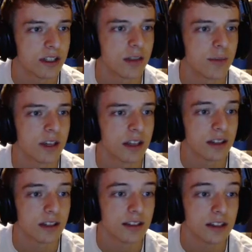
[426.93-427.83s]
pick, and
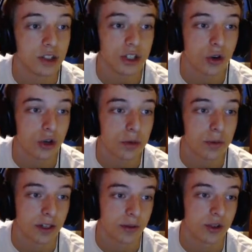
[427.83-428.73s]
this is actually an RU
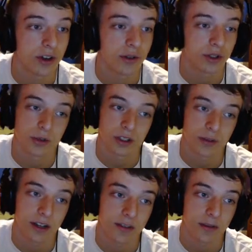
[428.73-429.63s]
pick, which I was super
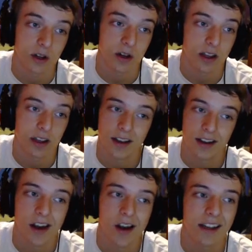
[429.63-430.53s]
surprised about.
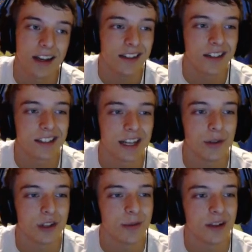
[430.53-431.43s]
Now, I kind of got sniped a
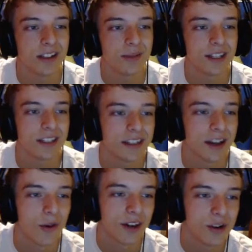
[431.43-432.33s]
little bit on this pick. I
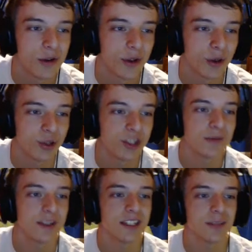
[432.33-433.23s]
wanted to go with Hawlucha as my
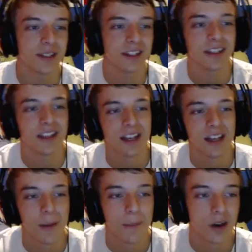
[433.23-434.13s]
next pick,
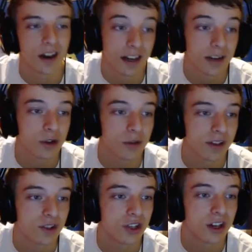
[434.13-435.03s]
but I ended up going
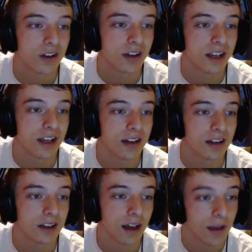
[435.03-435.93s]
Mienshao, and
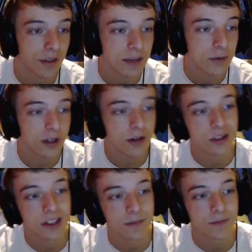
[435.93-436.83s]
I think I'm okay with
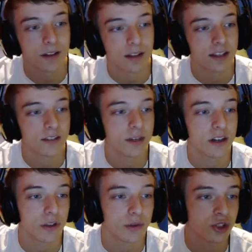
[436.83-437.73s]
that. It gives me
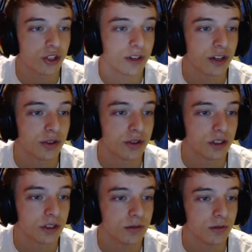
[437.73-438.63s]
another Regenerator user,
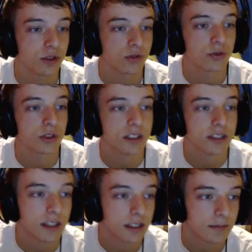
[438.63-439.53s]
which is really
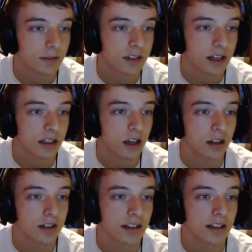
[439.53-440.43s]
sick. It's
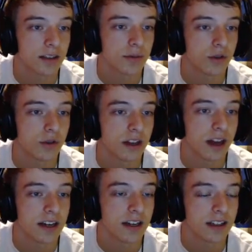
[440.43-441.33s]
not something you'd
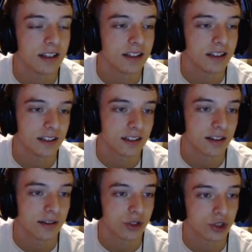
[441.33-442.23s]
ideally see as a
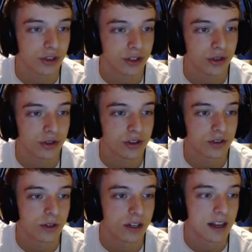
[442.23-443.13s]
Regenerator user
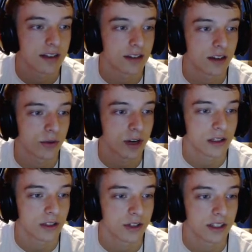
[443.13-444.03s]
when it has
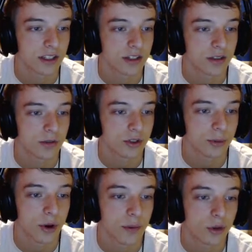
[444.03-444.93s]
Reckless right there, which I'm
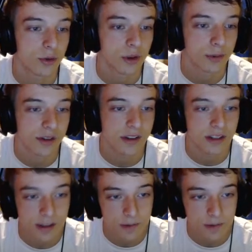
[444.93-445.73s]
probably going to run most of the time.